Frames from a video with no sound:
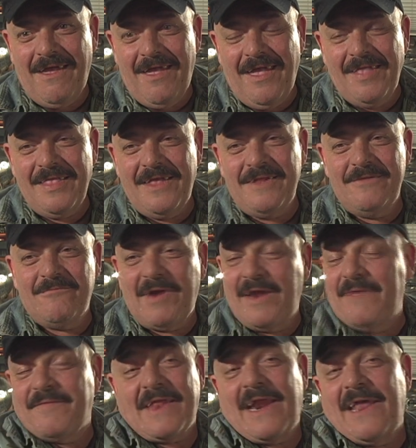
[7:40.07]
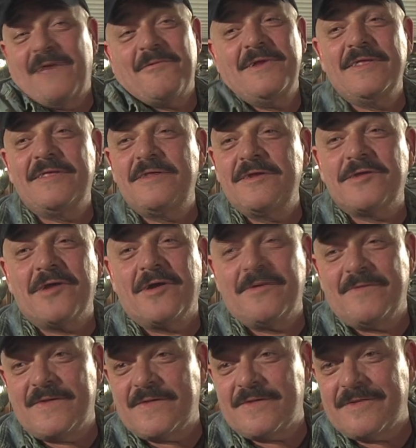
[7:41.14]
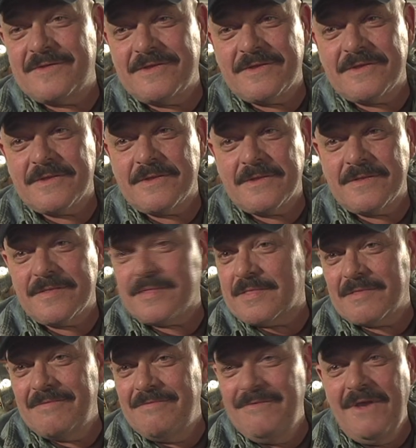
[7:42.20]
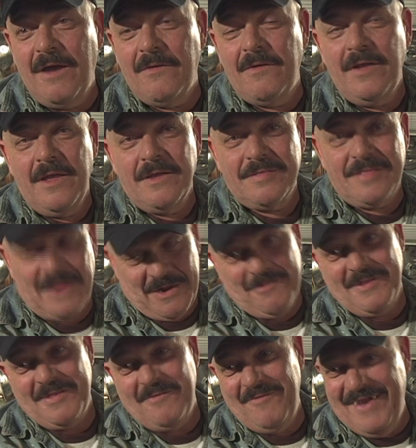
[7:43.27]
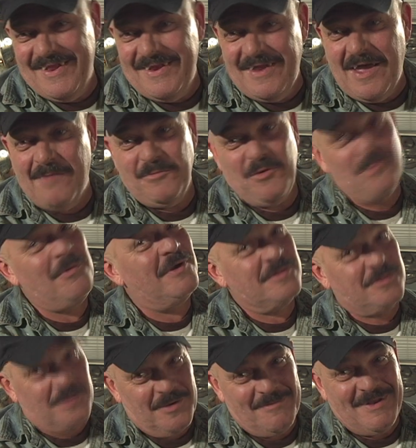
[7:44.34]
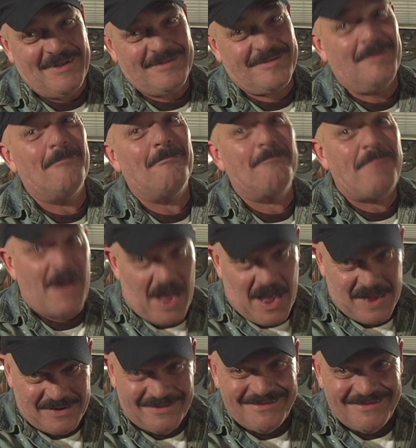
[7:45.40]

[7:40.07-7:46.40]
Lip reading: And then, right after that, I went into the service, you know, then I went to Vietnam. You want to talk about some pot?